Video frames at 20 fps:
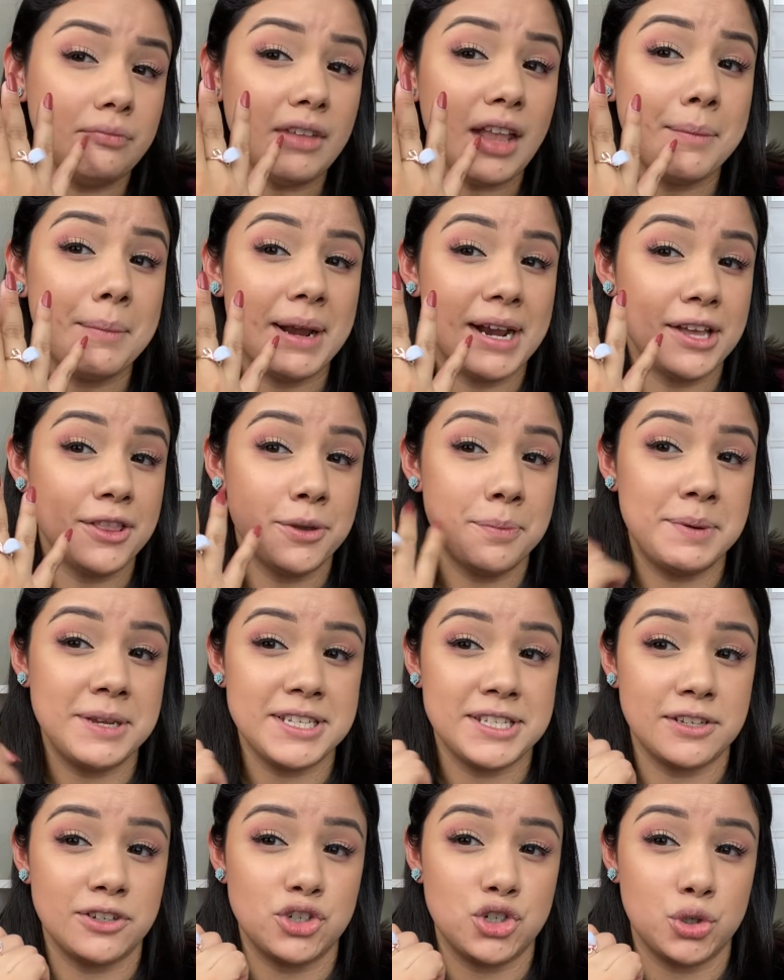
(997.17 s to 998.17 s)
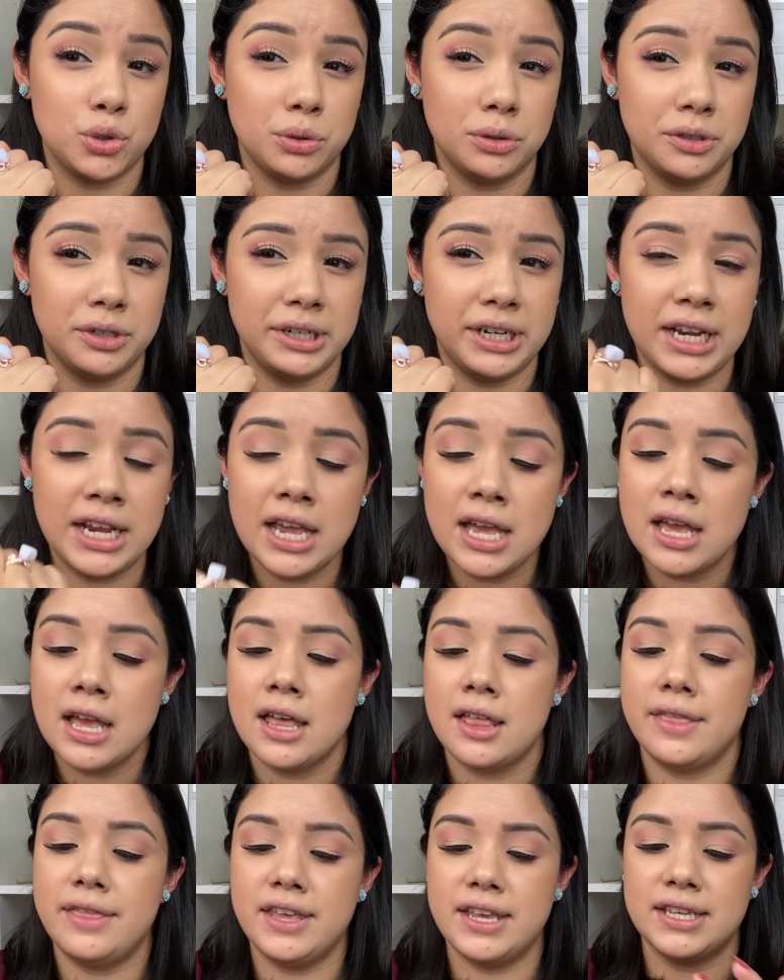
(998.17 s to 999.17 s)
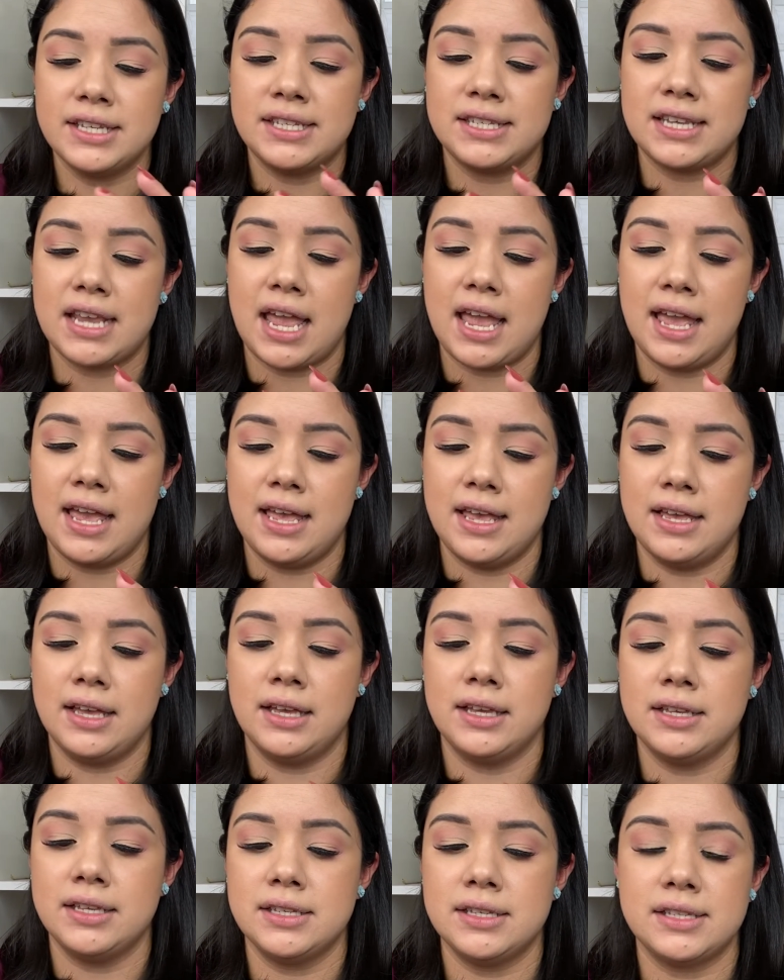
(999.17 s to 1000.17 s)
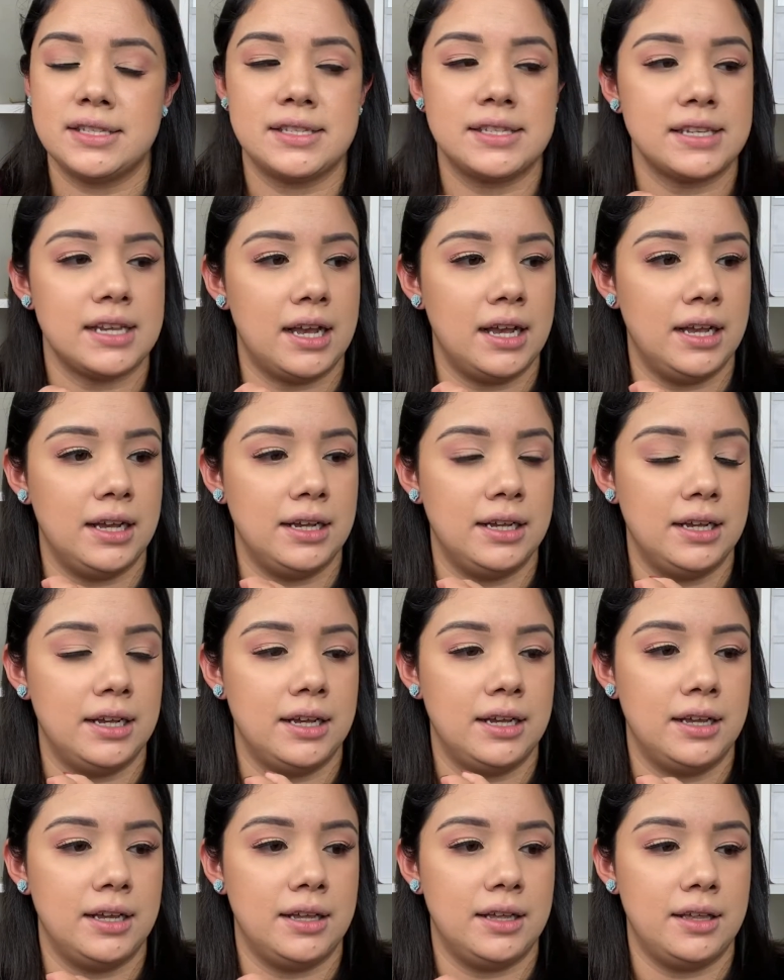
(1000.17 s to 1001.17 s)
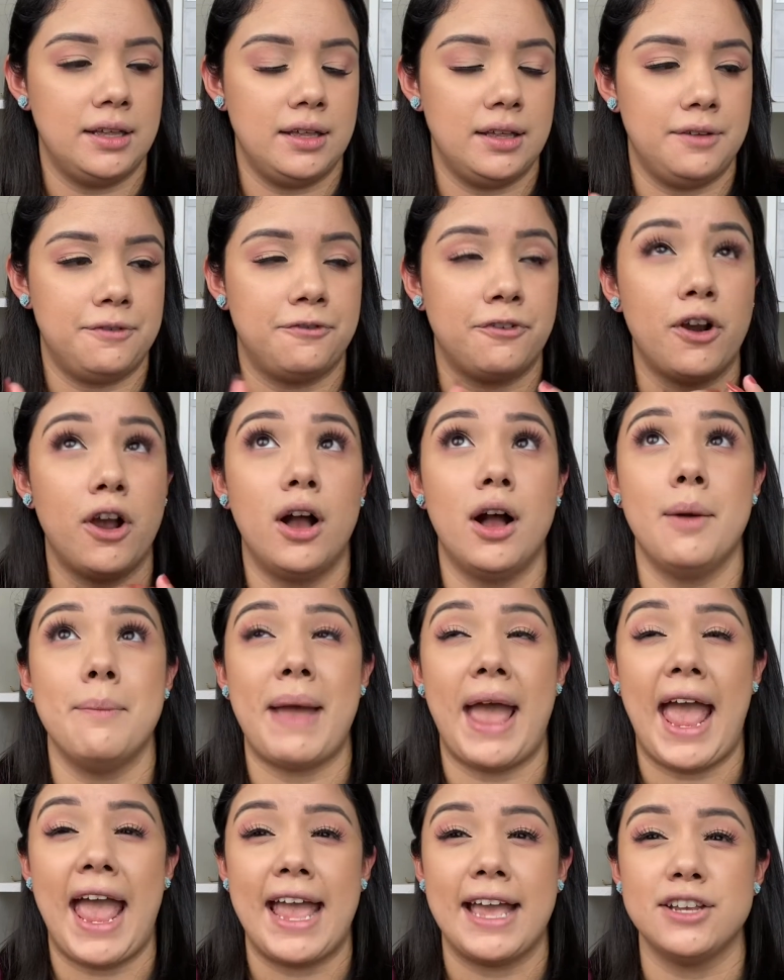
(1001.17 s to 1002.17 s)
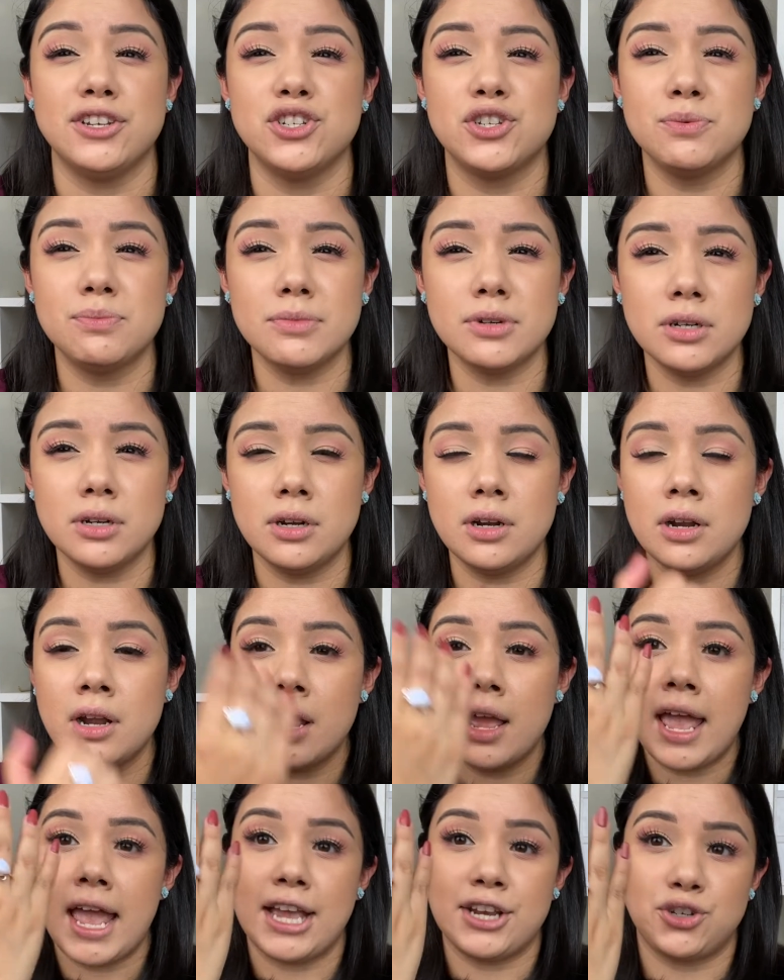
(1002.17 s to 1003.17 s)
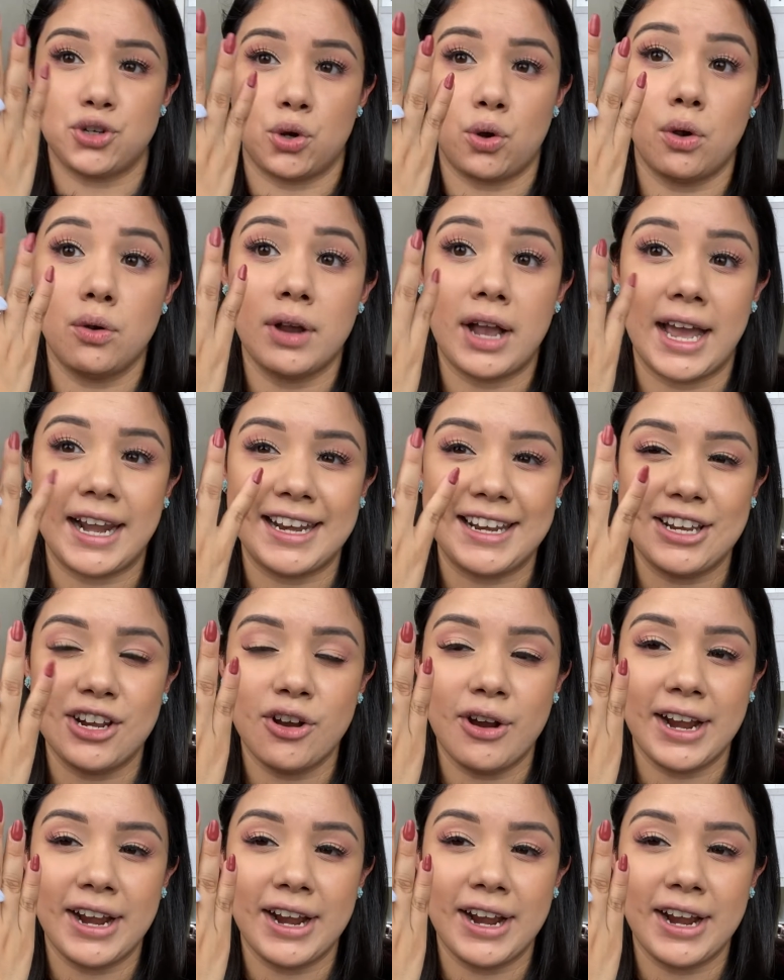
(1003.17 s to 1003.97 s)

My other piece of jewelry, this is from Angmer, Hecho con Cariño.